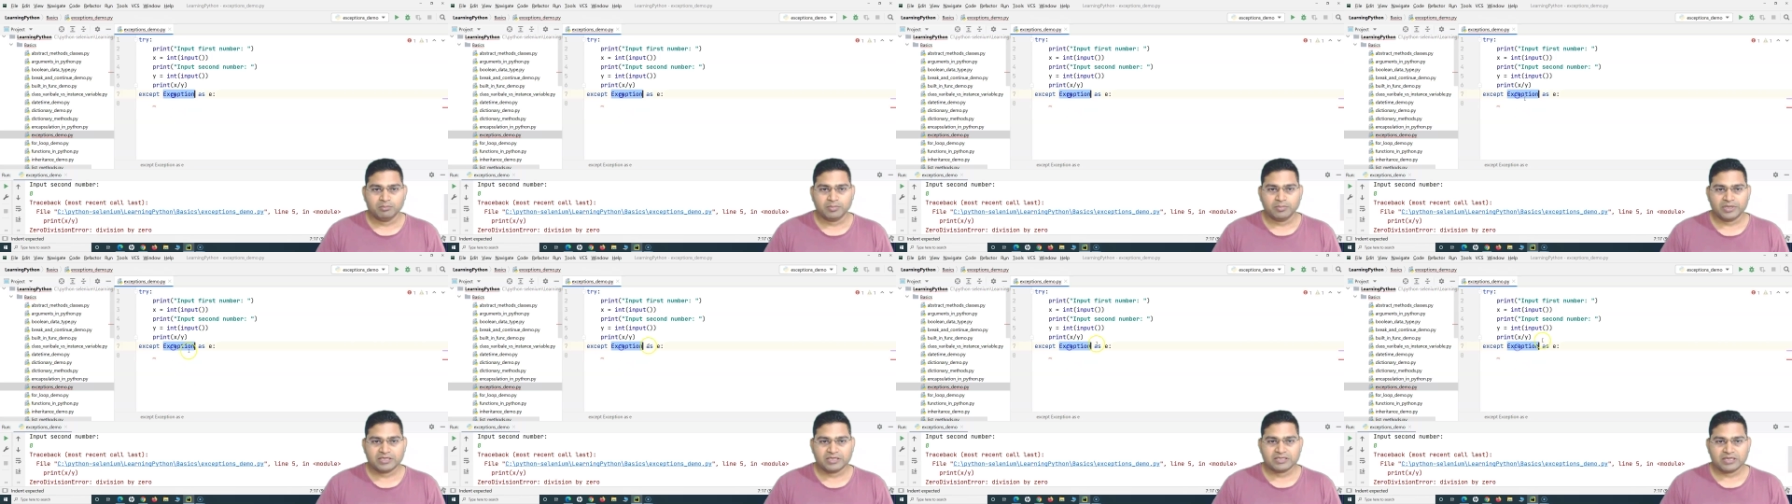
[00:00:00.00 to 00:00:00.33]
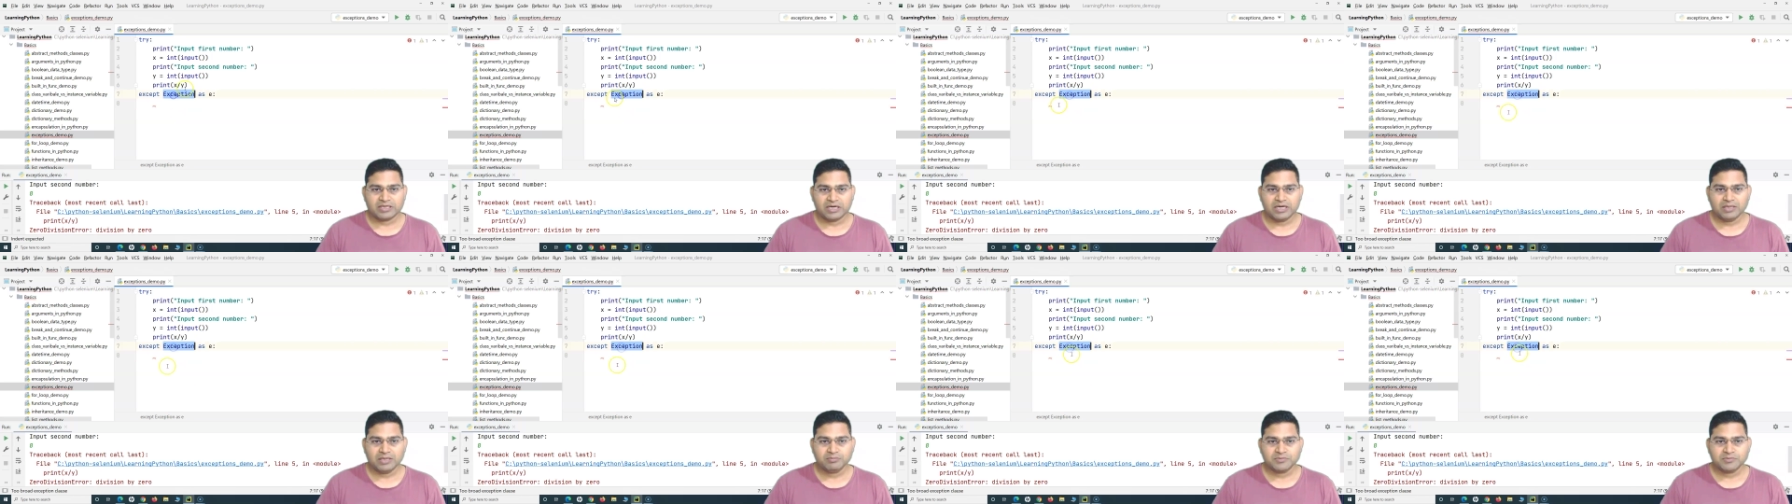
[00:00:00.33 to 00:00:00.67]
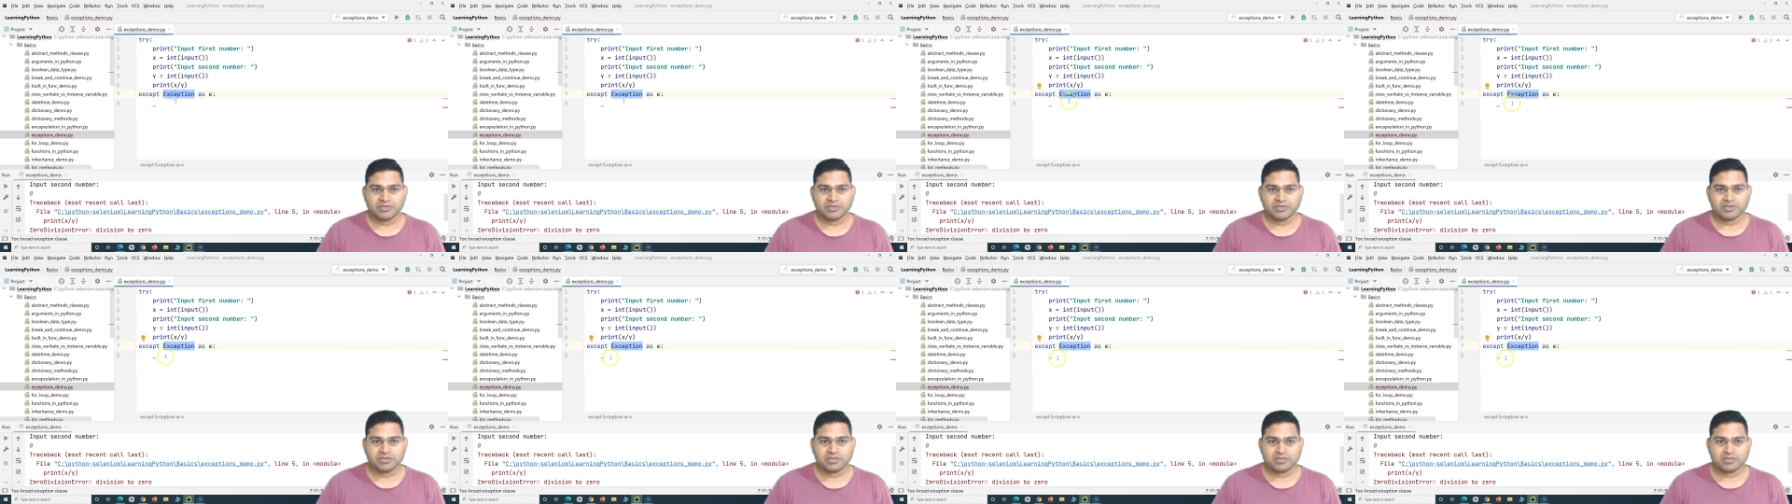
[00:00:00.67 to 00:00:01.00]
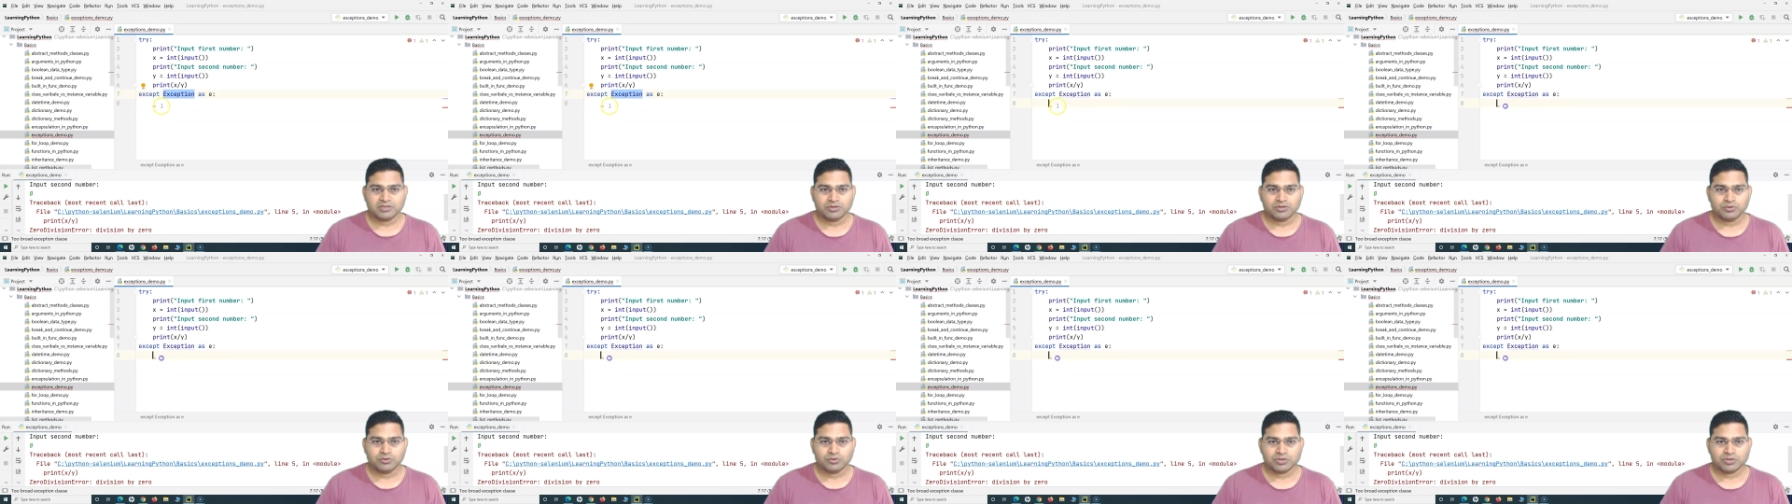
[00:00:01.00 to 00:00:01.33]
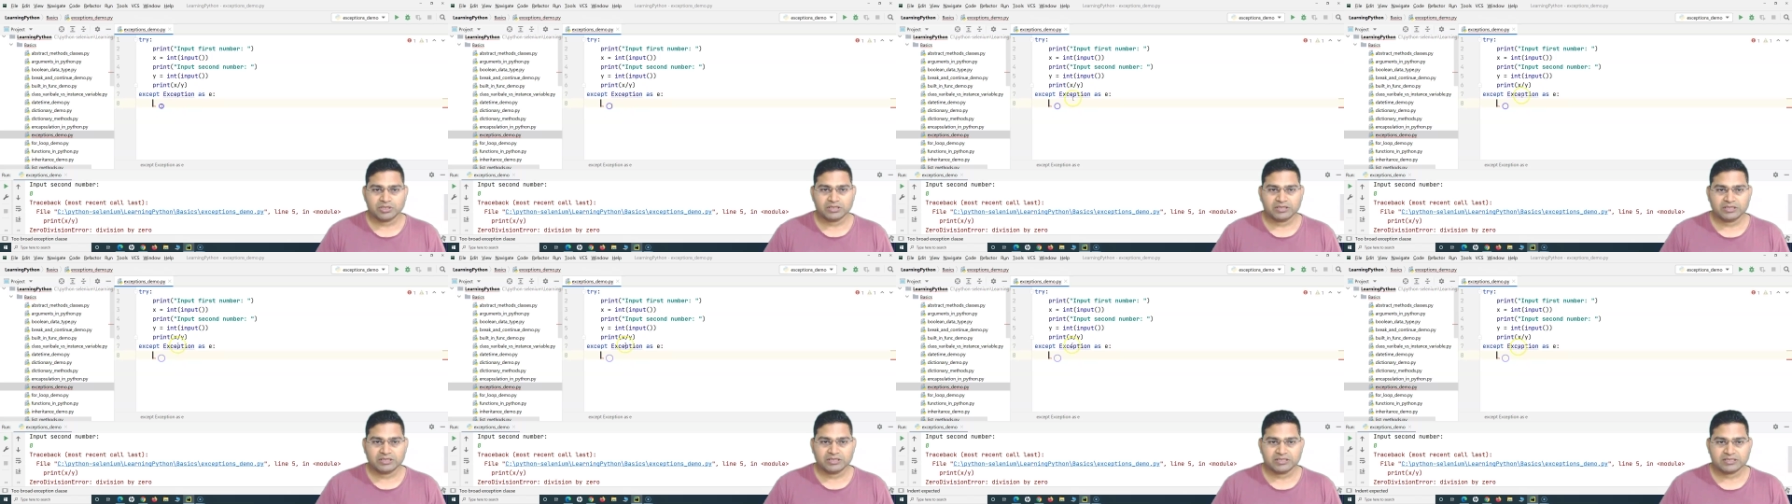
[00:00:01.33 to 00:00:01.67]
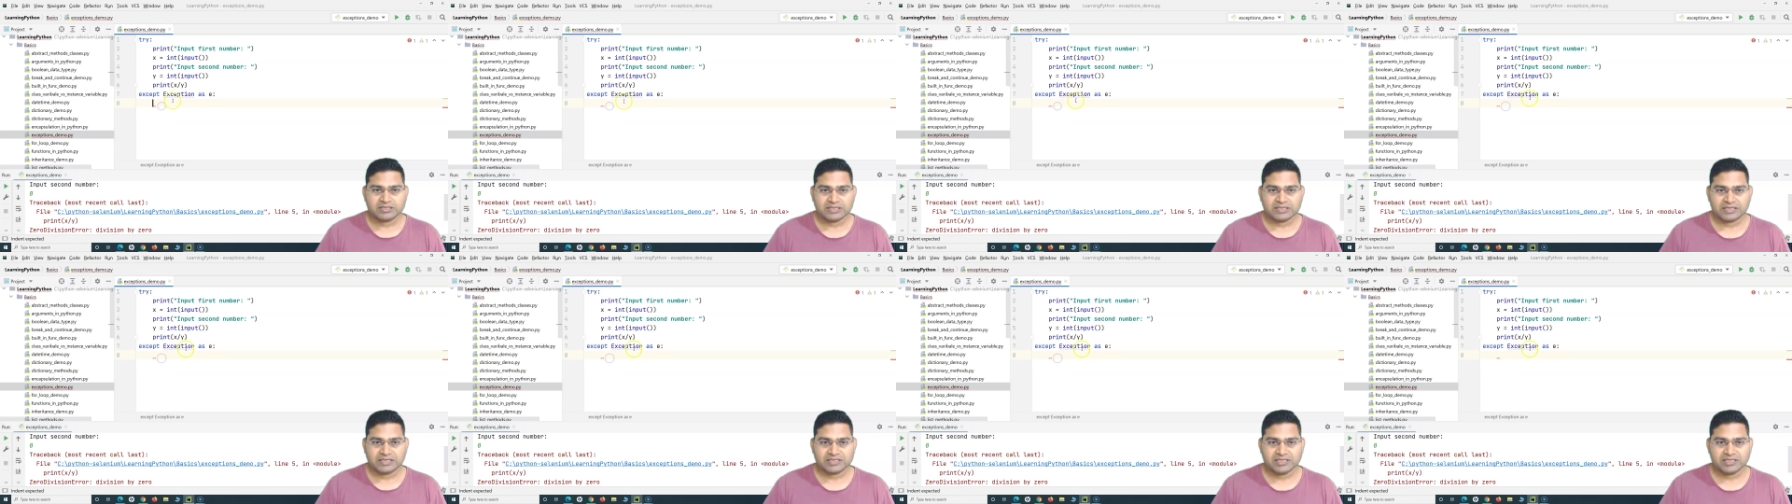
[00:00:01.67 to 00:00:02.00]
but I'm just using
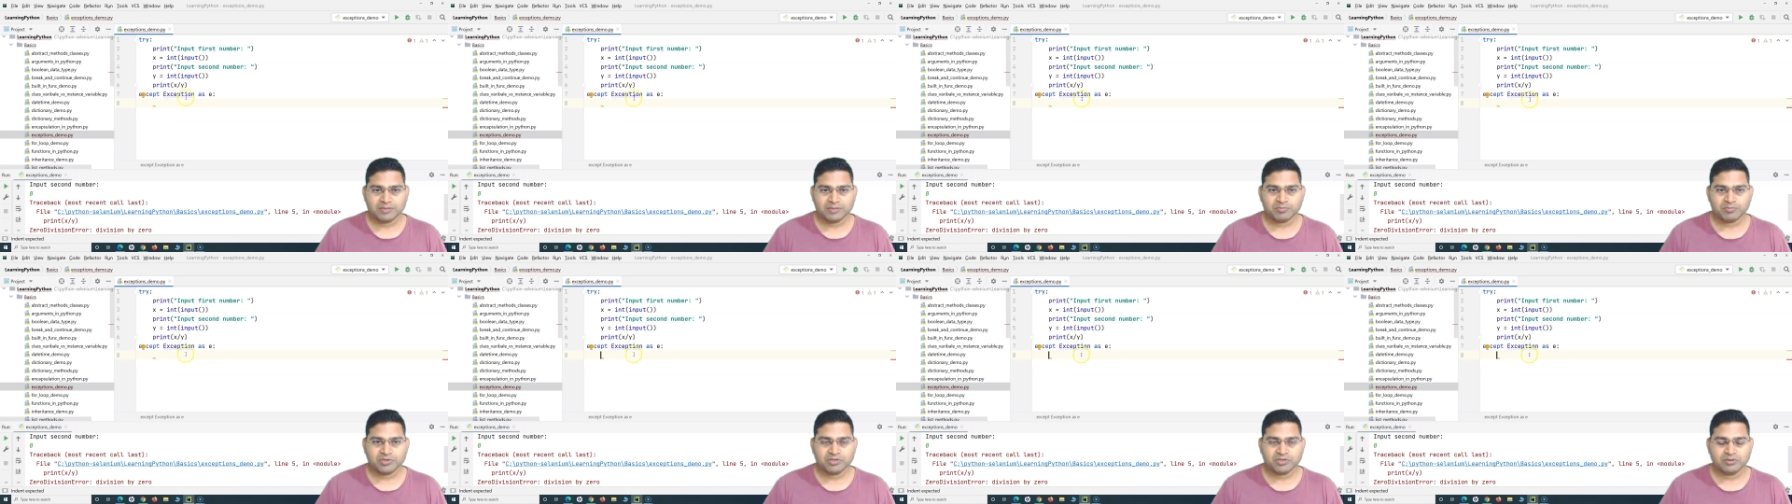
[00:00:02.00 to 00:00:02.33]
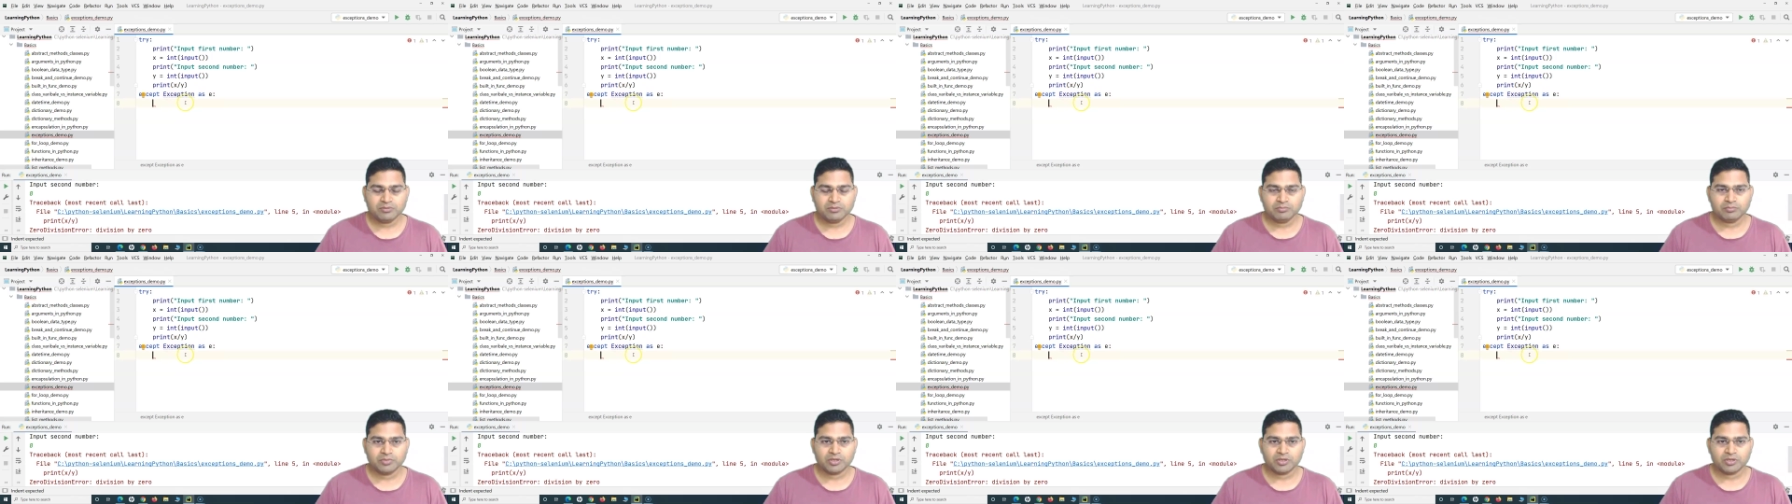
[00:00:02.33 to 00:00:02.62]
this exception